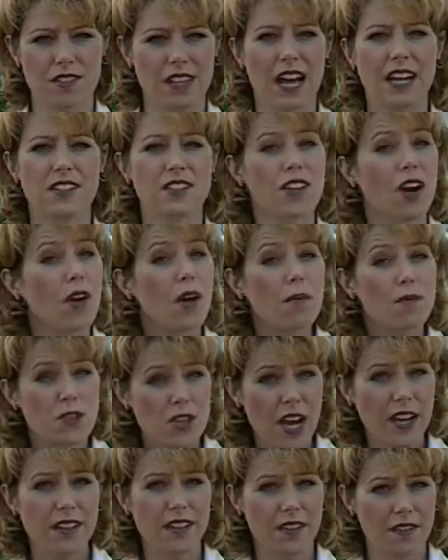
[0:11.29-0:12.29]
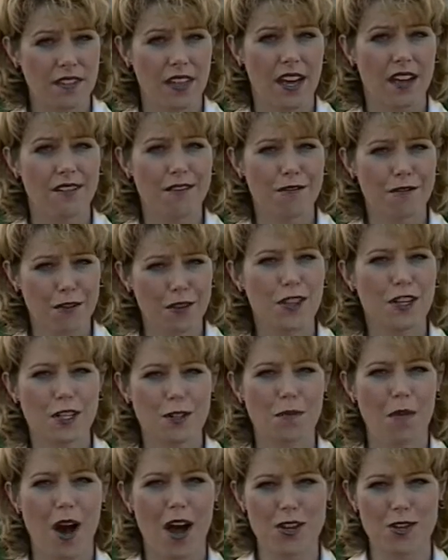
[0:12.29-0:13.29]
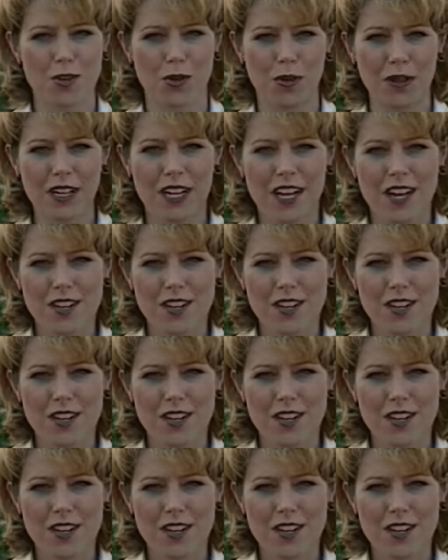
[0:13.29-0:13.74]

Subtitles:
That's our objective then for this module,